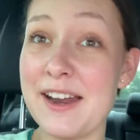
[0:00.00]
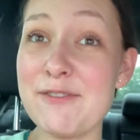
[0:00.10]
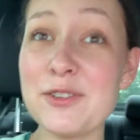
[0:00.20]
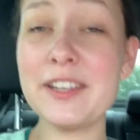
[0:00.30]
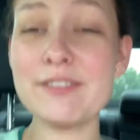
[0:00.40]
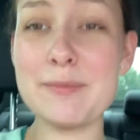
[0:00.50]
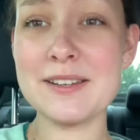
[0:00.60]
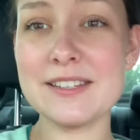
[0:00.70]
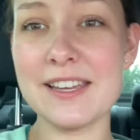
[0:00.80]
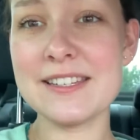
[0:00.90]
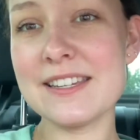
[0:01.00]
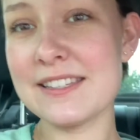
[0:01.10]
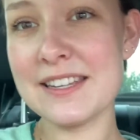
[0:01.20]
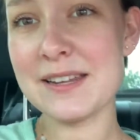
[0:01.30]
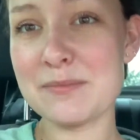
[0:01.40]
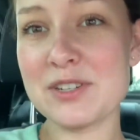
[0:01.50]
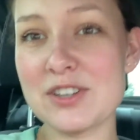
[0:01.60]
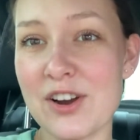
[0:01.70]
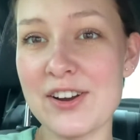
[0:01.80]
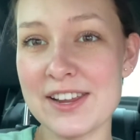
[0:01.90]
I've only ever been to like Disney and Busch
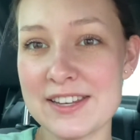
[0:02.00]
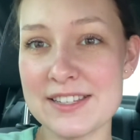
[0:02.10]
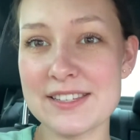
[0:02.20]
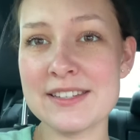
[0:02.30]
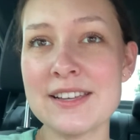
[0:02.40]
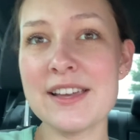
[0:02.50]
Gardens.